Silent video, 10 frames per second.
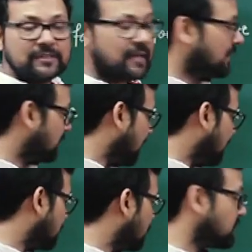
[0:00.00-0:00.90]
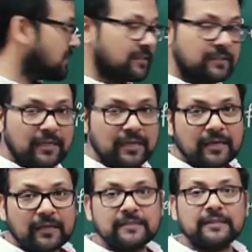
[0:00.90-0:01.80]
cycle. Nitrogen
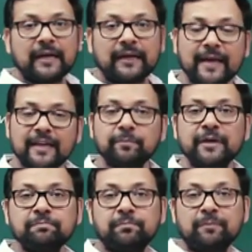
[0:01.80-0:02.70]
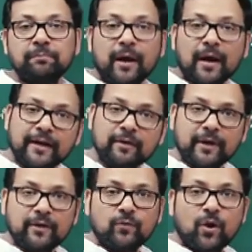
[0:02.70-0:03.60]
is again being bombarded
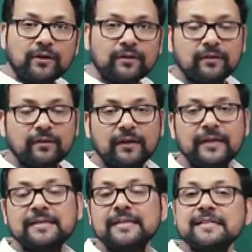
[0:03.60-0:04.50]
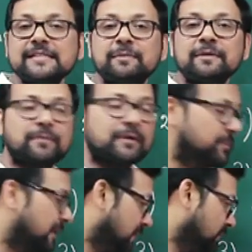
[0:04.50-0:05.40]
by what? It is being
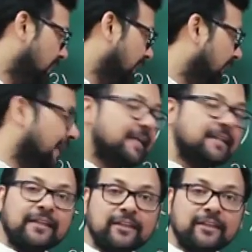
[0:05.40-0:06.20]
bombarded by again the